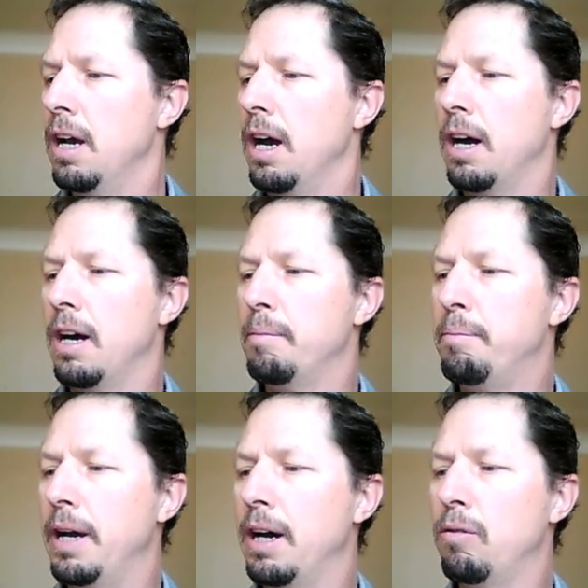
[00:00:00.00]
Uh,
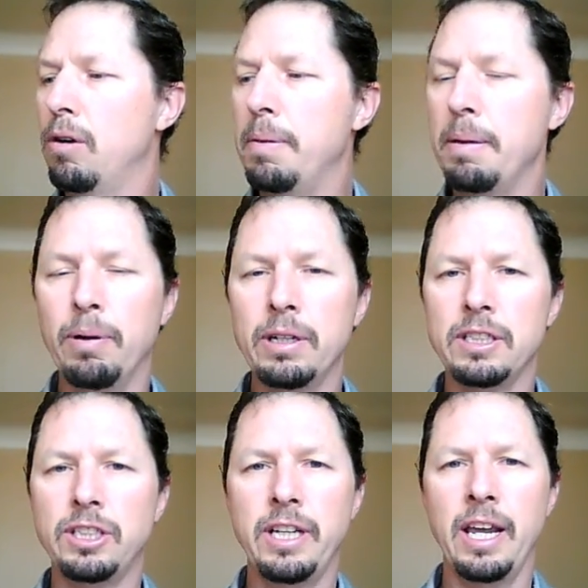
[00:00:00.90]
Bel will be put to
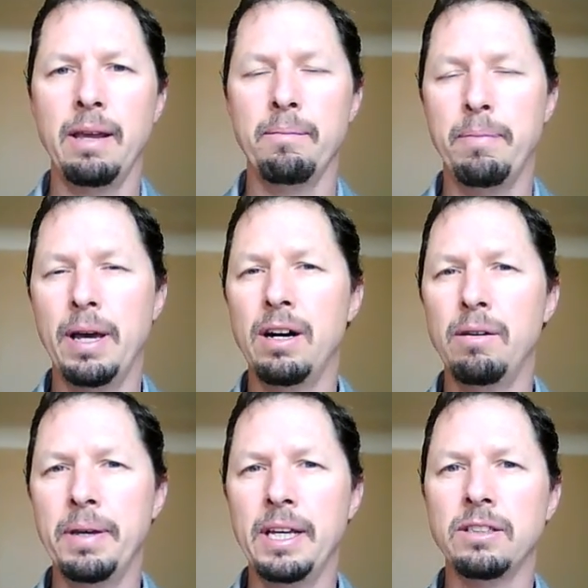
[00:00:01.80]
shame.
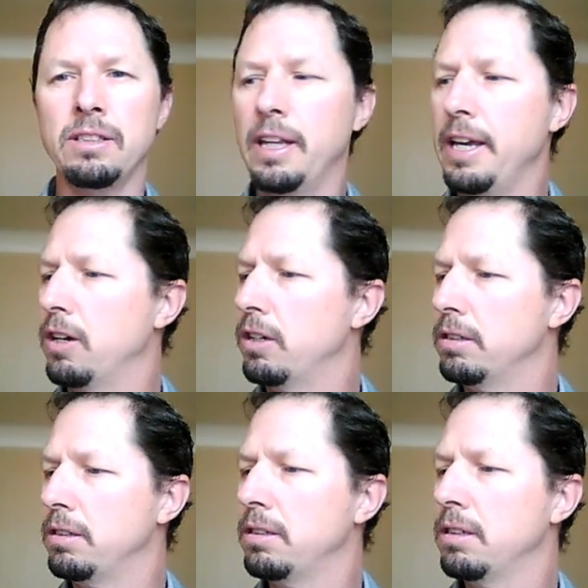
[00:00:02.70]
Bel means
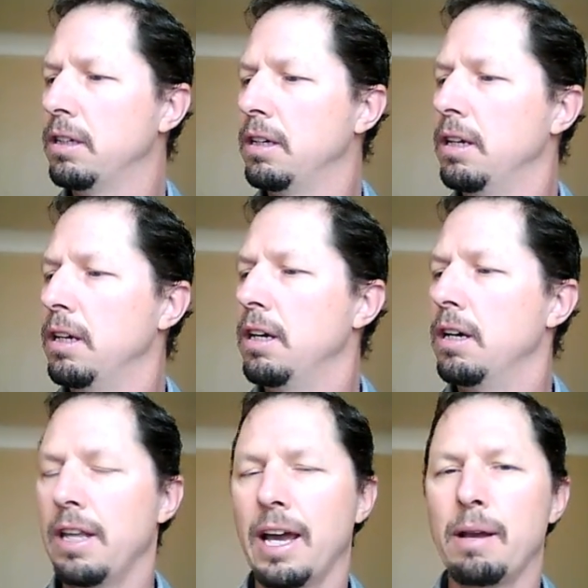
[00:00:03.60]
leaders
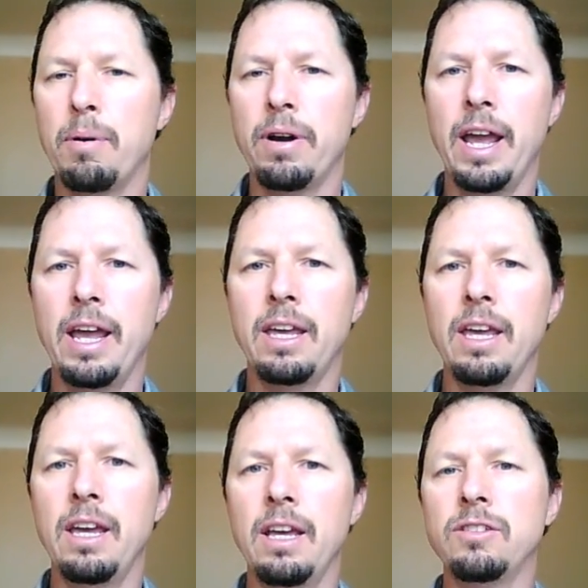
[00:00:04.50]
like
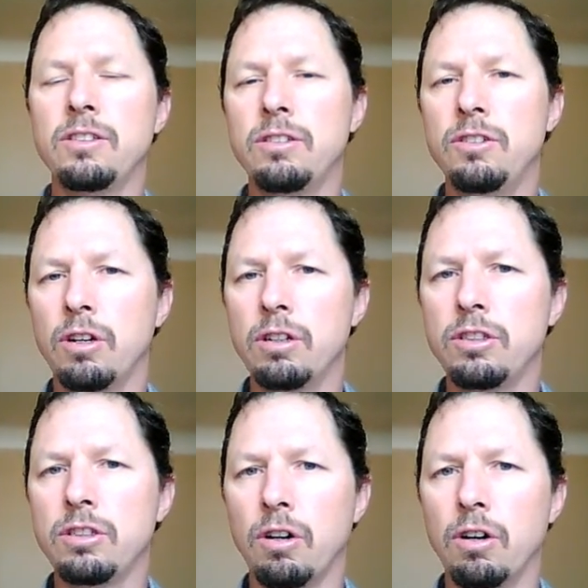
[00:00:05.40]
Bernanke, George
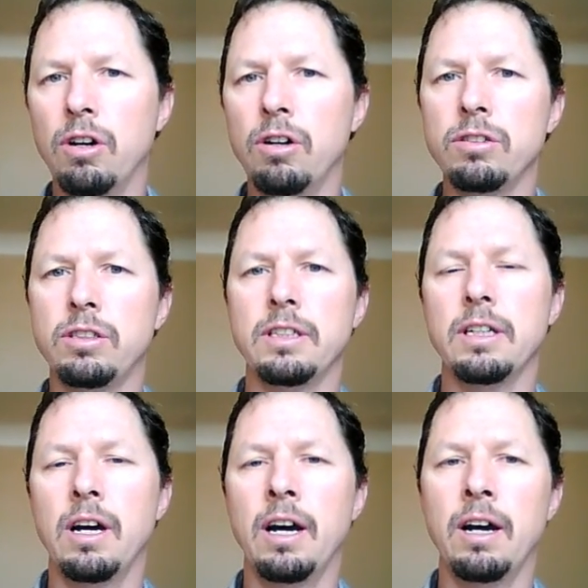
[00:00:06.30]
Soros,
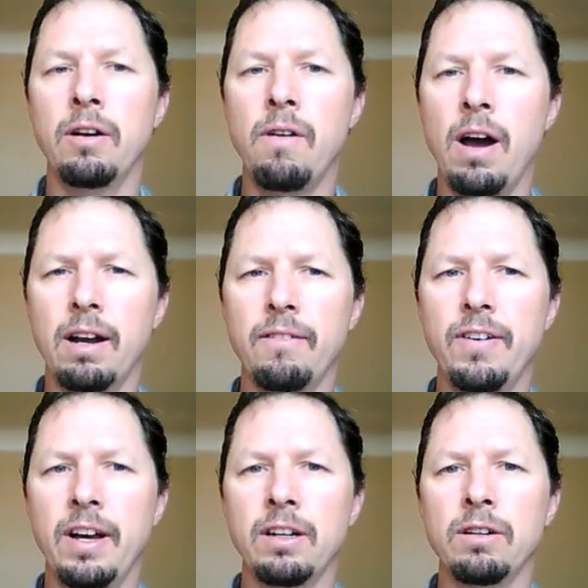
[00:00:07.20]
uh,
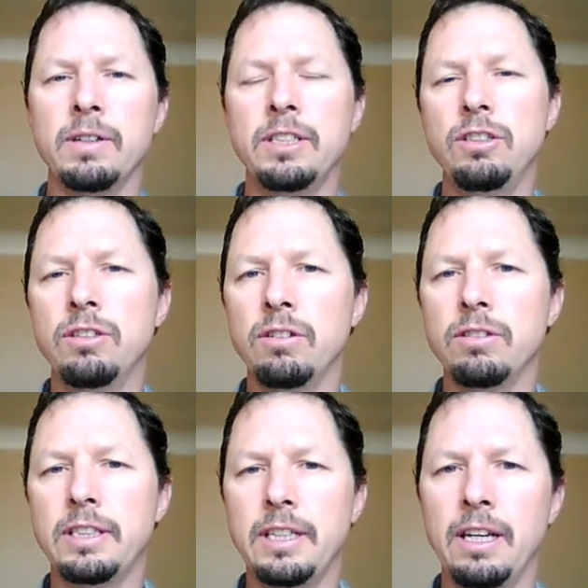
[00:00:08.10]
Rockefeller, which you don't
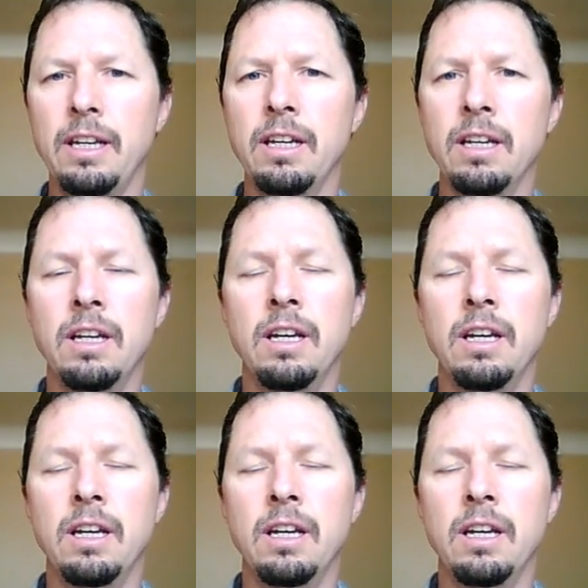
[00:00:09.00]
see,